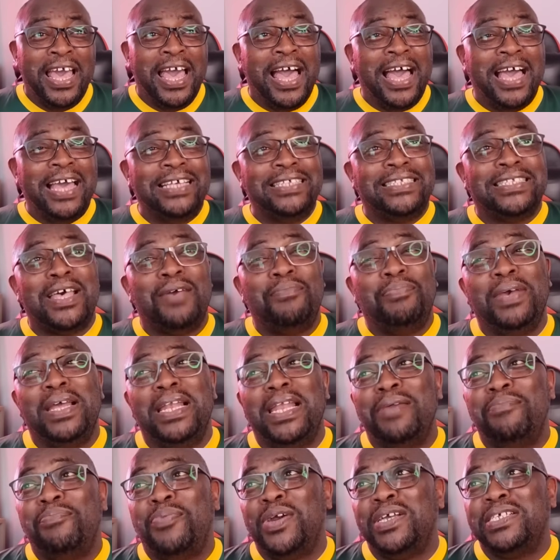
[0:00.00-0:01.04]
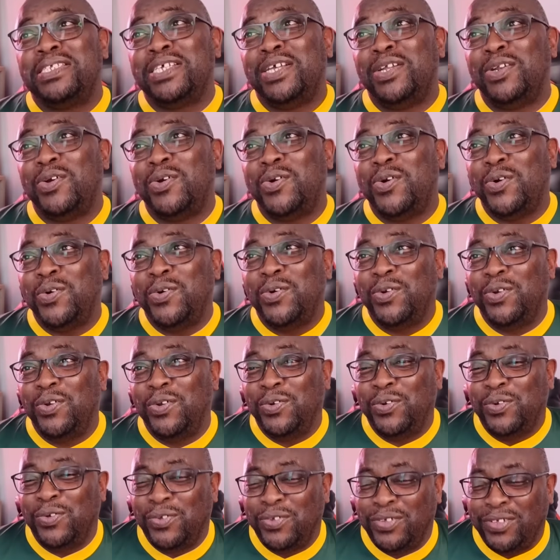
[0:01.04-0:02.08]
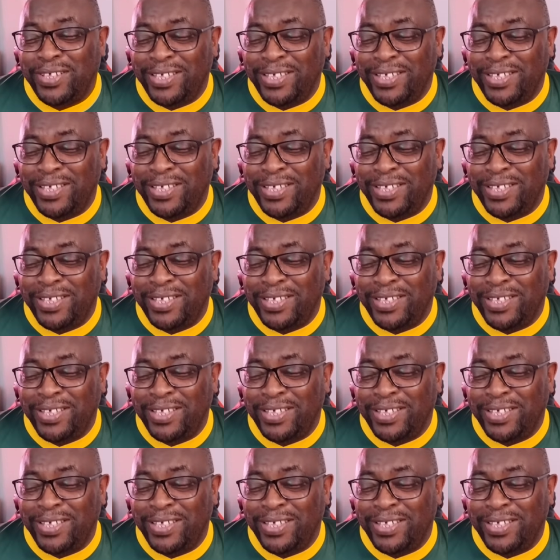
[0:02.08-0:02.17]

Hey, Sapele Poison Cool.